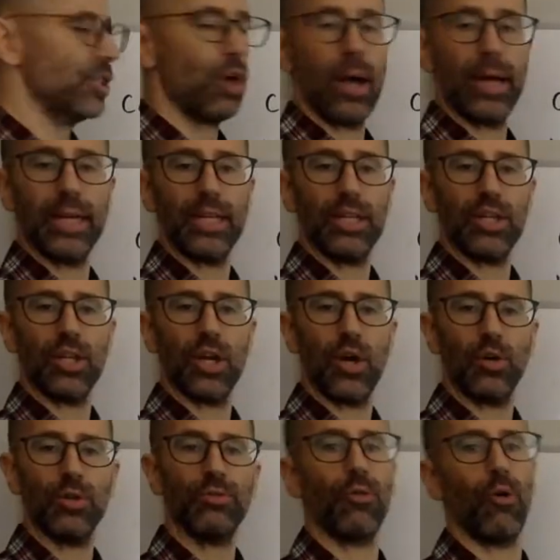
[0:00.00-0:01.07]
so I need to know
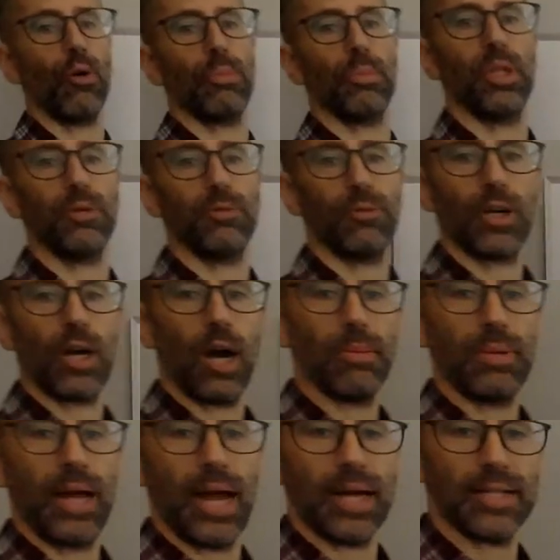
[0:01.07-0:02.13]
the formula for carbon
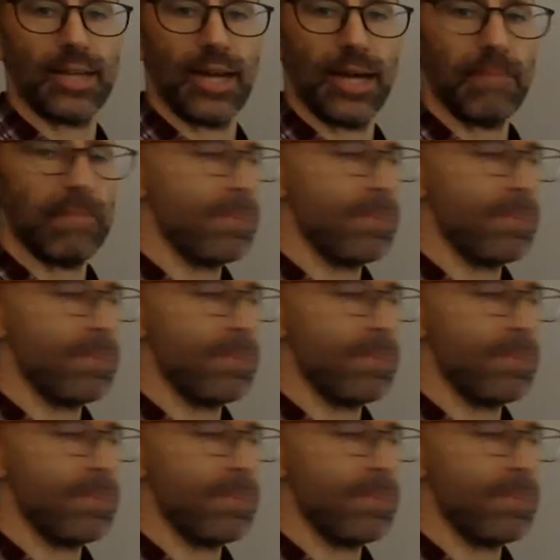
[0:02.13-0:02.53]
dioxide.